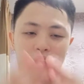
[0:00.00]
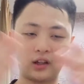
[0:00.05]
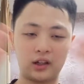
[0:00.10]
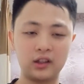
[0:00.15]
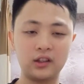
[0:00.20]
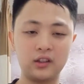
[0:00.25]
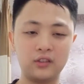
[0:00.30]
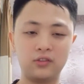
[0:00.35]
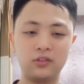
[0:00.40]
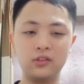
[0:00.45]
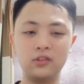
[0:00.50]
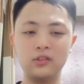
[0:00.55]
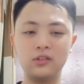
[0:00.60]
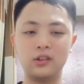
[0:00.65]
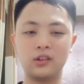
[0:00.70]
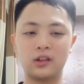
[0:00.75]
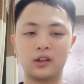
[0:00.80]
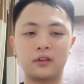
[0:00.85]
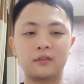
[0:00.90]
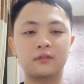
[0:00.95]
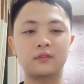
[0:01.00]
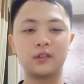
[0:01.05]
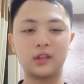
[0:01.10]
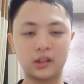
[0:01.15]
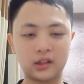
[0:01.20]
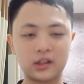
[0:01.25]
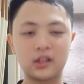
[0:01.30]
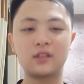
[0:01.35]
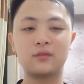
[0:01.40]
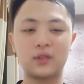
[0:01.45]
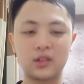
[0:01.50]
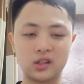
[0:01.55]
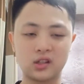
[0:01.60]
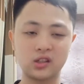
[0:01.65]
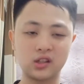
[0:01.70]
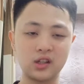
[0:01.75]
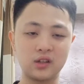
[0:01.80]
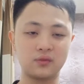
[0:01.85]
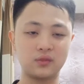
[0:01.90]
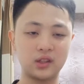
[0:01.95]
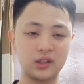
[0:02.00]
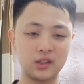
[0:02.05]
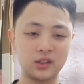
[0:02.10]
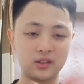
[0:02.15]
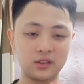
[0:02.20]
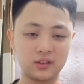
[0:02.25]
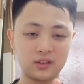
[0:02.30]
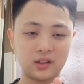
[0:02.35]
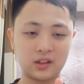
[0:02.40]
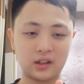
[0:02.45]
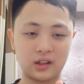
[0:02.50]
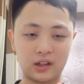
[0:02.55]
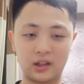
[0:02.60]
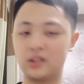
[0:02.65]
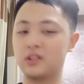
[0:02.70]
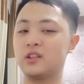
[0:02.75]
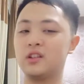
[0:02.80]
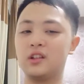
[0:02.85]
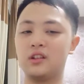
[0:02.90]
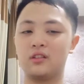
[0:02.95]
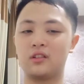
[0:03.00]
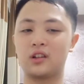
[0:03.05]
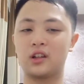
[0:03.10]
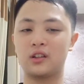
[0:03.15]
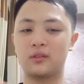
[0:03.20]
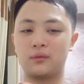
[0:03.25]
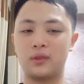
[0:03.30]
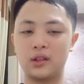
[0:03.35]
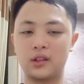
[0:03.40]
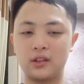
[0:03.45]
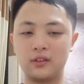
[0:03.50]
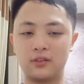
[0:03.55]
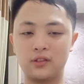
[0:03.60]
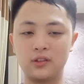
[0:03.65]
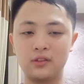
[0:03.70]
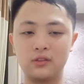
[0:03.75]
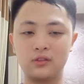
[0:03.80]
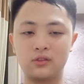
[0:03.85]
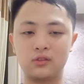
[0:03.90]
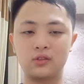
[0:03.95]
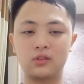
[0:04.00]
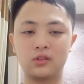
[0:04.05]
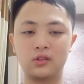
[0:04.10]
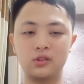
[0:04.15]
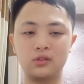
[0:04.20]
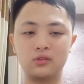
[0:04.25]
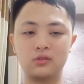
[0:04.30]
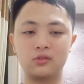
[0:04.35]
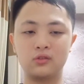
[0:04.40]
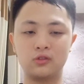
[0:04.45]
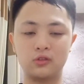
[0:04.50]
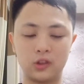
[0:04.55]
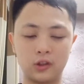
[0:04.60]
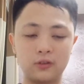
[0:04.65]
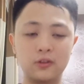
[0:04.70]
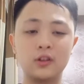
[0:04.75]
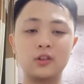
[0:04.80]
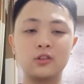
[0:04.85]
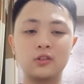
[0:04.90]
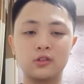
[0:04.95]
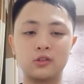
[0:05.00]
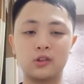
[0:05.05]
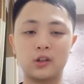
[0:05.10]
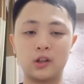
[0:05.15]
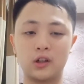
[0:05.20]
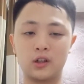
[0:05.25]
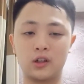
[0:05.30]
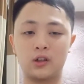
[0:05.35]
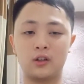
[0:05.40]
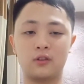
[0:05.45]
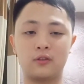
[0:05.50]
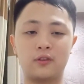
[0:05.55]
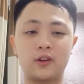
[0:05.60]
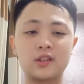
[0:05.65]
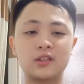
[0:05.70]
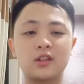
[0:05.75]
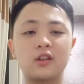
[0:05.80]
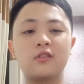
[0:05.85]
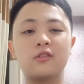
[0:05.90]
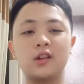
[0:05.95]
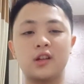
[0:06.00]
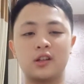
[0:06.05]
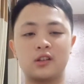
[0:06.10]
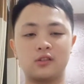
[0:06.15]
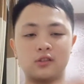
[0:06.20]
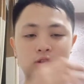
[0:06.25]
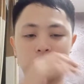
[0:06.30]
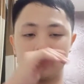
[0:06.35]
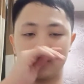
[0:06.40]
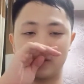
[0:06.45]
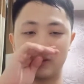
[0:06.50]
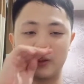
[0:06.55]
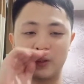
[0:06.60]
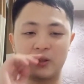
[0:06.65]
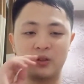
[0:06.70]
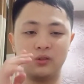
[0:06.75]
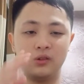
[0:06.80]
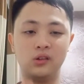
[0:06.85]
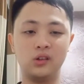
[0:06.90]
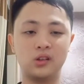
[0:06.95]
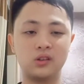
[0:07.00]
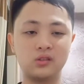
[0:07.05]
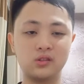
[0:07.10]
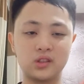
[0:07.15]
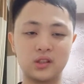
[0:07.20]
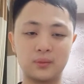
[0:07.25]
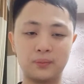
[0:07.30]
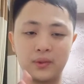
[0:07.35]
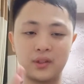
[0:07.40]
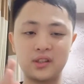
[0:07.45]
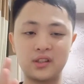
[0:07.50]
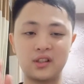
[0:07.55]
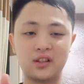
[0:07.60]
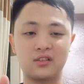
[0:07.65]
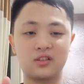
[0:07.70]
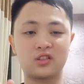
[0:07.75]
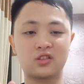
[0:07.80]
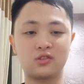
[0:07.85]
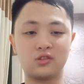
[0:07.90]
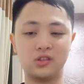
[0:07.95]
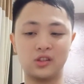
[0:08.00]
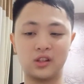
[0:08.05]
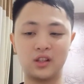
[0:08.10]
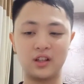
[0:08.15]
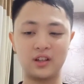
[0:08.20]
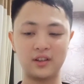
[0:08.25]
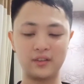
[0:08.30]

if you have that much time, then I think you can. But if you want to a faster way to go into Japanese language school,